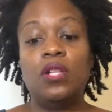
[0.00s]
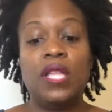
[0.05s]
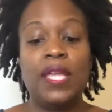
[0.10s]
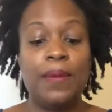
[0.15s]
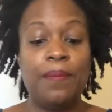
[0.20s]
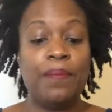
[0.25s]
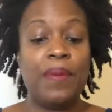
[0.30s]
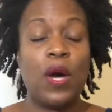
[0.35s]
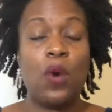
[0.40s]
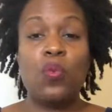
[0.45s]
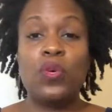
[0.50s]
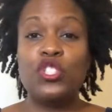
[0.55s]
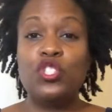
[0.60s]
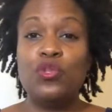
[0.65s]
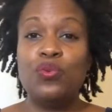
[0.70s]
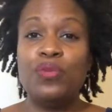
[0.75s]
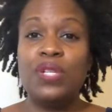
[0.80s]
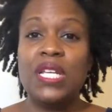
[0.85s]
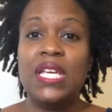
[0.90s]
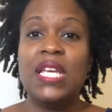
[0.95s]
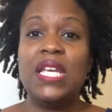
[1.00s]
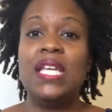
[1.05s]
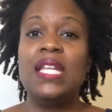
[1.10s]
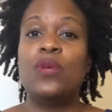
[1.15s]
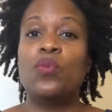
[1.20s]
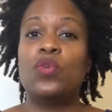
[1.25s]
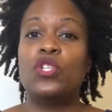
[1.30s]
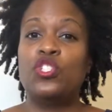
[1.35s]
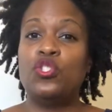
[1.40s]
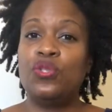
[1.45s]
and about what you need
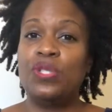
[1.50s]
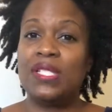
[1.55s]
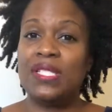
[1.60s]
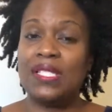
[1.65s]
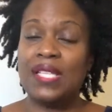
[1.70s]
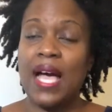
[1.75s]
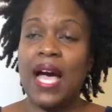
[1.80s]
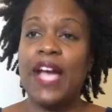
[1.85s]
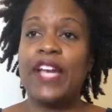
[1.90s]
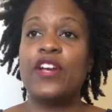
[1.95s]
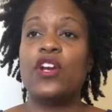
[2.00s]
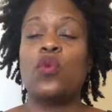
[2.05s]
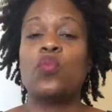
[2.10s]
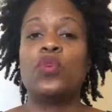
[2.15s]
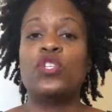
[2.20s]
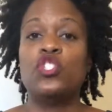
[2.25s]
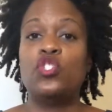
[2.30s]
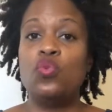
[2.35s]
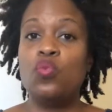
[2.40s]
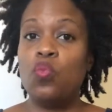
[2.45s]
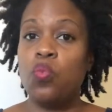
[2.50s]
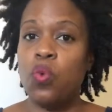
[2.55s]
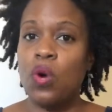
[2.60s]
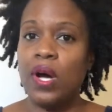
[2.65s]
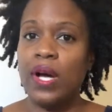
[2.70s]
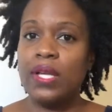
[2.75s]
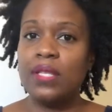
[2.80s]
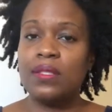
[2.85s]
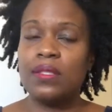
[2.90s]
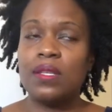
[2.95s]
and what you desire and what you
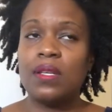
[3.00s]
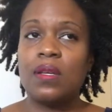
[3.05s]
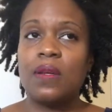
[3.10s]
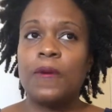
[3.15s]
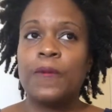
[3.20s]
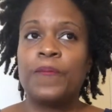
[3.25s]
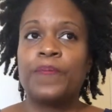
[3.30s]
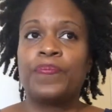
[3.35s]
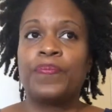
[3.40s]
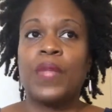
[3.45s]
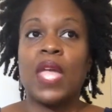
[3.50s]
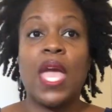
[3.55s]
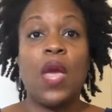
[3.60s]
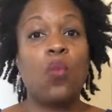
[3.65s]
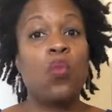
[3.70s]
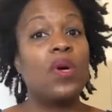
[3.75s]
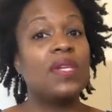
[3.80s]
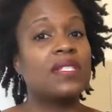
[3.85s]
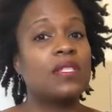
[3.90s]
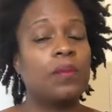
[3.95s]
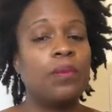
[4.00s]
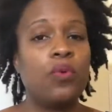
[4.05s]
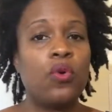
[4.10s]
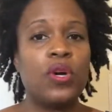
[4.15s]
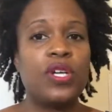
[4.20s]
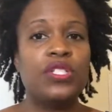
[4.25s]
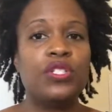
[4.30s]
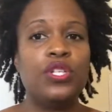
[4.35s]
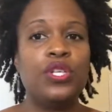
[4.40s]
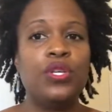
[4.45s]
want and what's
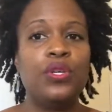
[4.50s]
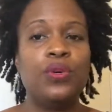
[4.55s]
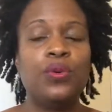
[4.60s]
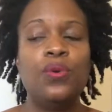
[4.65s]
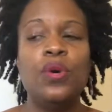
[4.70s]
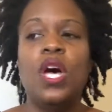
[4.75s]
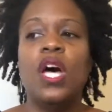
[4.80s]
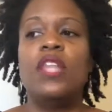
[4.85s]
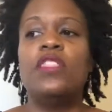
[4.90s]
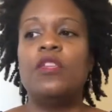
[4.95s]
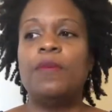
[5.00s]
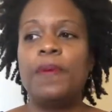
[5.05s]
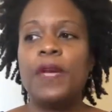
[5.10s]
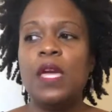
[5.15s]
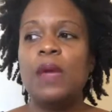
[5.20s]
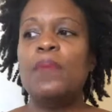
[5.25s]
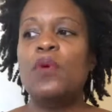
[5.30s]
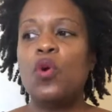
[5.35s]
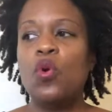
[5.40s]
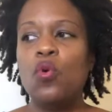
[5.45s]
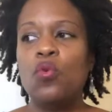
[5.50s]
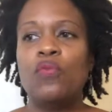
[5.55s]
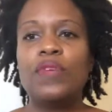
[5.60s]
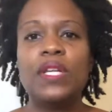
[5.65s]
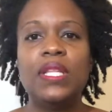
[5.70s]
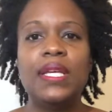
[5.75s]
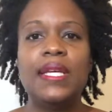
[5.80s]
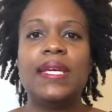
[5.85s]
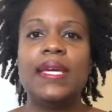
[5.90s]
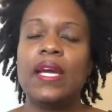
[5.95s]
important to you, the people who
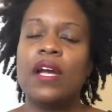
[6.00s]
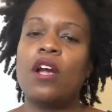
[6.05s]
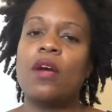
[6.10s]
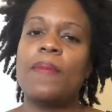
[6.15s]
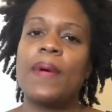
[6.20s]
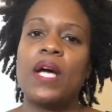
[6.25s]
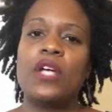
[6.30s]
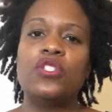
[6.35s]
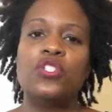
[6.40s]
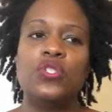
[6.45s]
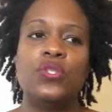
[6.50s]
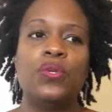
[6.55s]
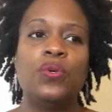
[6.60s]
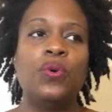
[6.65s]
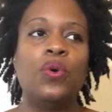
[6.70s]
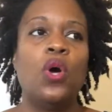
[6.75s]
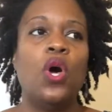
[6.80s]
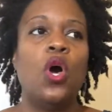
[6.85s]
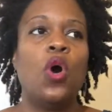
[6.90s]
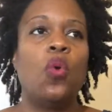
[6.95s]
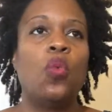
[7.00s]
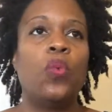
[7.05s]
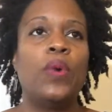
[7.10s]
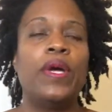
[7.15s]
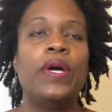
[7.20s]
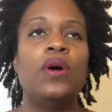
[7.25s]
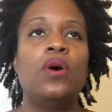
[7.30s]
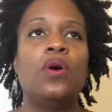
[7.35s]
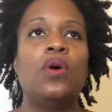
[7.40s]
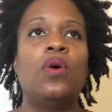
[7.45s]
really care about you
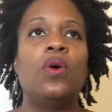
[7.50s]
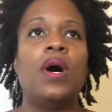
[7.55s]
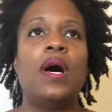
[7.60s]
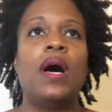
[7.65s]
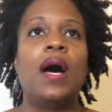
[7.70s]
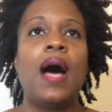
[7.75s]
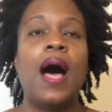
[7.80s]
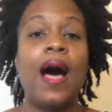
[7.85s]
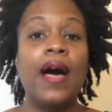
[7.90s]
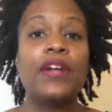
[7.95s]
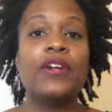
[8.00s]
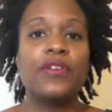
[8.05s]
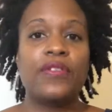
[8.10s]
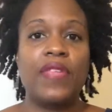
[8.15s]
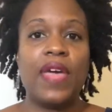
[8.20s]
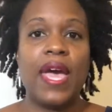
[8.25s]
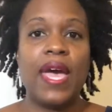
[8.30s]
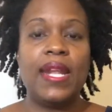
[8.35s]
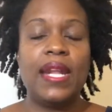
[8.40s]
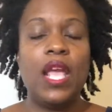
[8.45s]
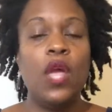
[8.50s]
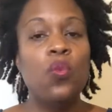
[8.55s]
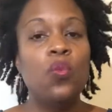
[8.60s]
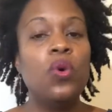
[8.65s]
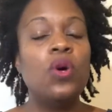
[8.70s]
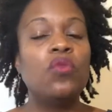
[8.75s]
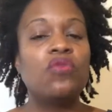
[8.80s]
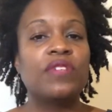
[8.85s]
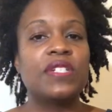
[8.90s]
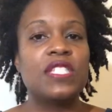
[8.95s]
will honor that and
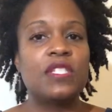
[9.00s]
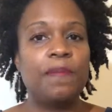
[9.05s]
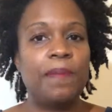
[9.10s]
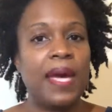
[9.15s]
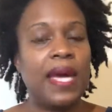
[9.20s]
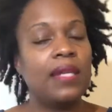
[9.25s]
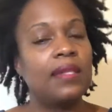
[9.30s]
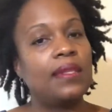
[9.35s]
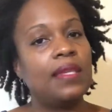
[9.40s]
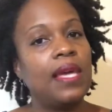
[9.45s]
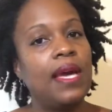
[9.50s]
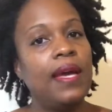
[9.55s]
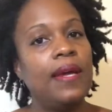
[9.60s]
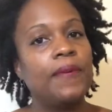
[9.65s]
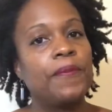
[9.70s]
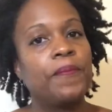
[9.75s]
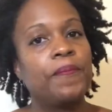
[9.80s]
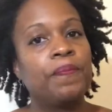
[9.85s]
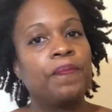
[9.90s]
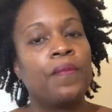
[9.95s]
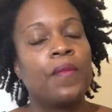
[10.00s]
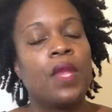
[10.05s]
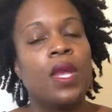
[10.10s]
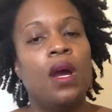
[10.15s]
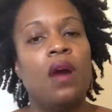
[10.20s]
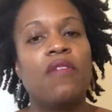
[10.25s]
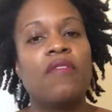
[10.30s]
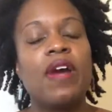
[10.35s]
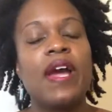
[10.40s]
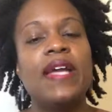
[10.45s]
will respect that.
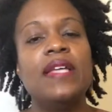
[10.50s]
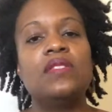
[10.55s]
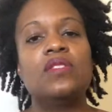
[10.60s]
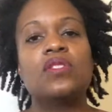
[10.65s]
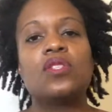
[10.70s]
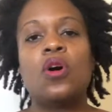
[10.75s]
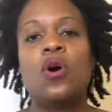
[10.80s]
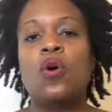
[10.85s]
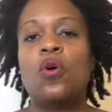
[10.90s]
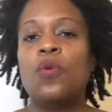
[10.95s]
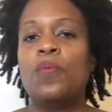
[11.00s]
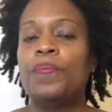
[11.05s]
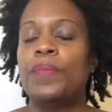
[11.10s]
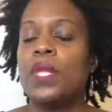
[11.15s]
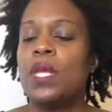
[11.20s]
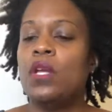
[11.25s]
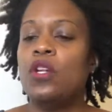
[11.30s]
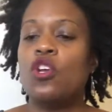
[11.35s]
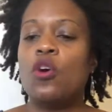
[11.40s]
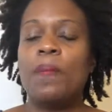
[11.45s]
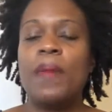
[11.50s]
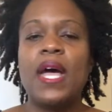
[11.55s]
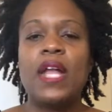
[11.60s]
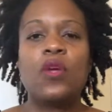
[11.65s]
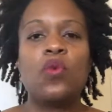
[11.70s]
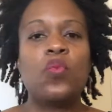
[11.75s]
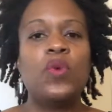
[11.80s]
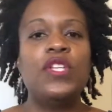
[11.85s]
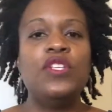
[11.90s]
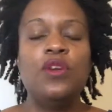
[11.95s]
All right? So no matter
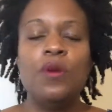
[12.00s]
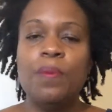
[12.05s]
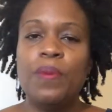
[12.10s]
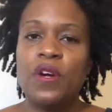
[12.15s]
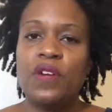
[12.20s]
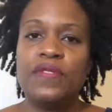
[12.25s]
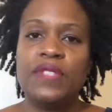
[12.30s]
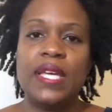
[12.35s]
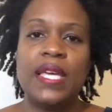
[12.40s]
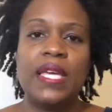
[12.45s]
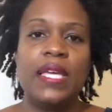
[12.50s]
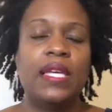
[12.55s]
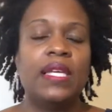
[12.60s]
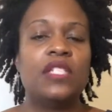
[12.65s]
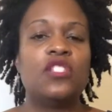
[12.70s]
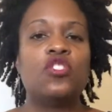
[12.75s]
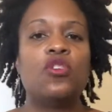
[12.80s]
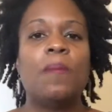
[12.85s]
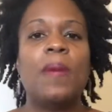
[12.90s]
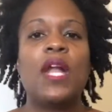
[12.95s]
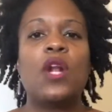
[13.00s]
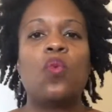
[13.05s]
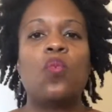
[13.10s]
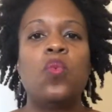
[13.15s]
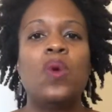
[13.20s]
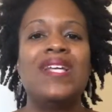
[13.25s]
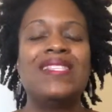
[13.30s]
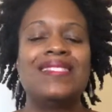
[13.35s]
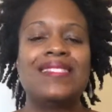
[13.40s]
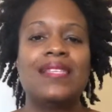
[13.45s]
when your birthday is, no matter
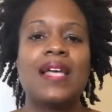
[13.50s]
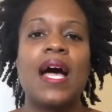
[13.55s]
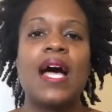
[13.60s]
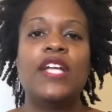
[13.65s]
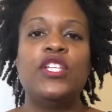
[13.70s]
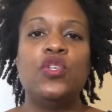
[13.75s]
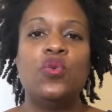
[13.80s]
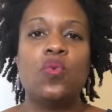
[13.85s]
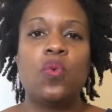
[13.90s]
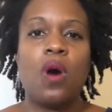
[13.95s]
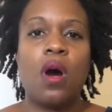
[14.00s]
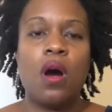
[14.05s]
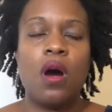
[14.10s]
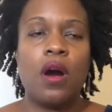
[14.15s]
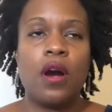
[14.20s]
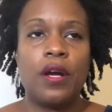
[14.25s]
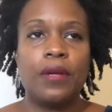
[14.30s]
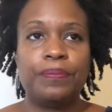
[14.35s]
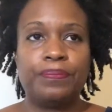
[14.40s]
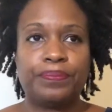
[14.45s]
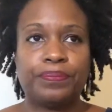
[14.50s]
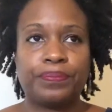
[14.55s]
what sign you are,